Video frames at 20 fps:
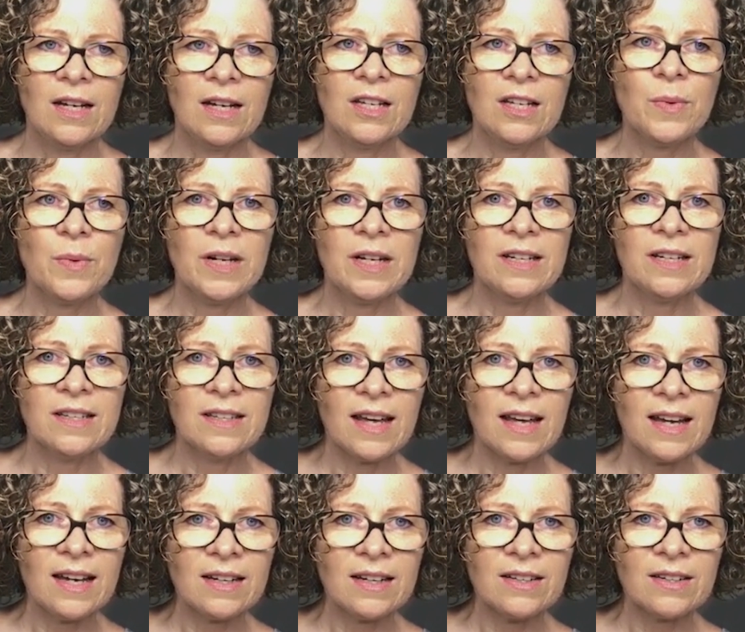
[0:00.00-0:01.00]
As well as
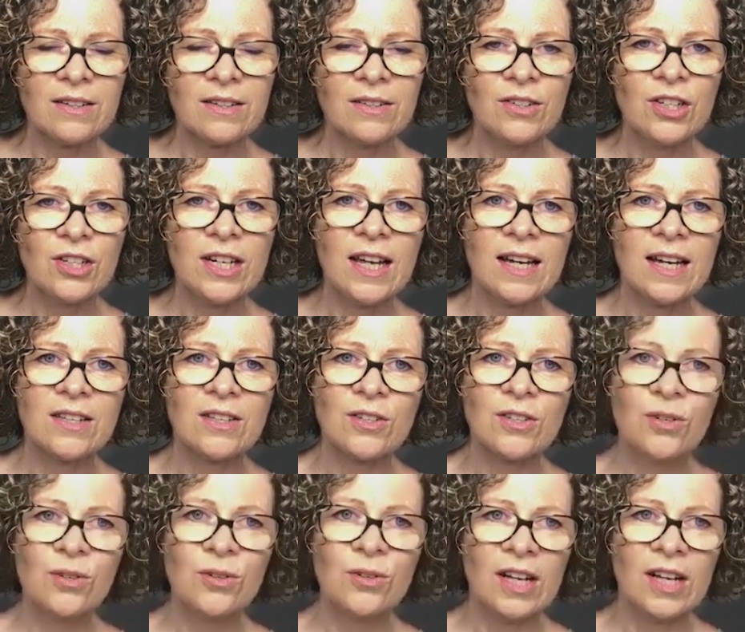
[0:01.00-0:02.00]
that, she has
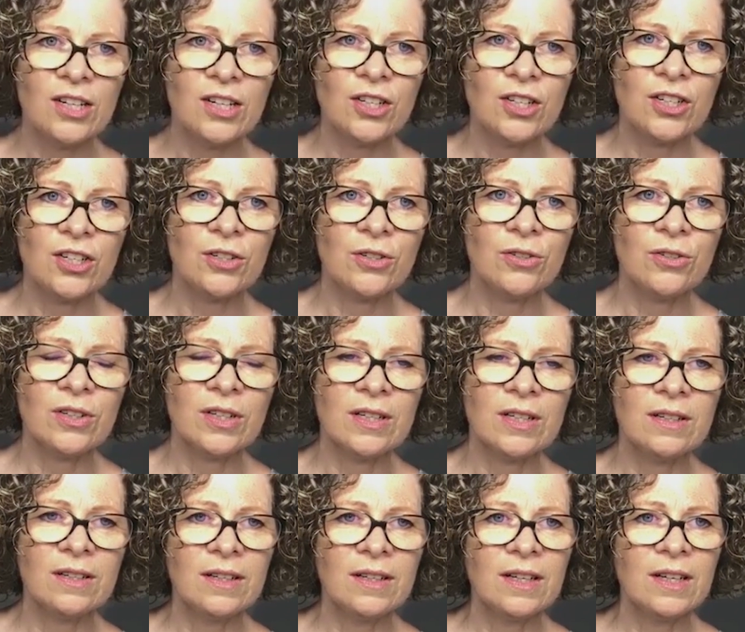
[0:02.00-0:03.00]
school-age
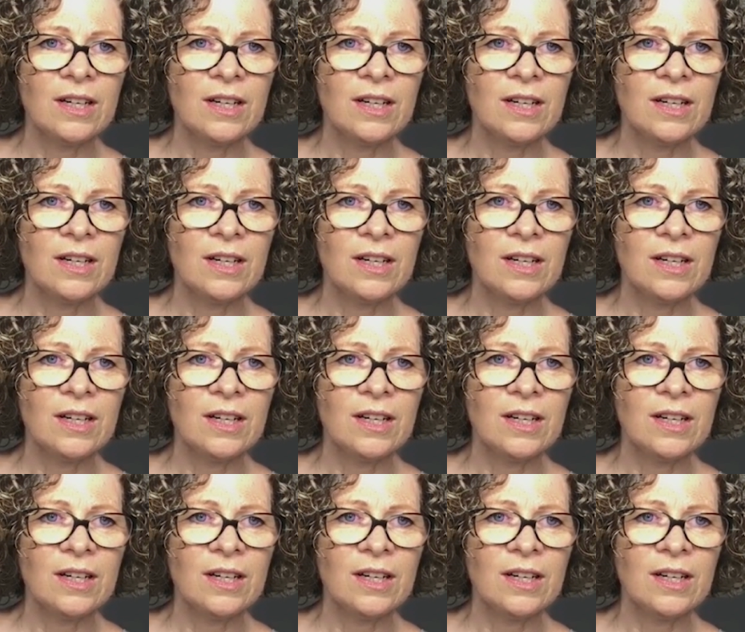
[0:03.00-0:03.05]
children.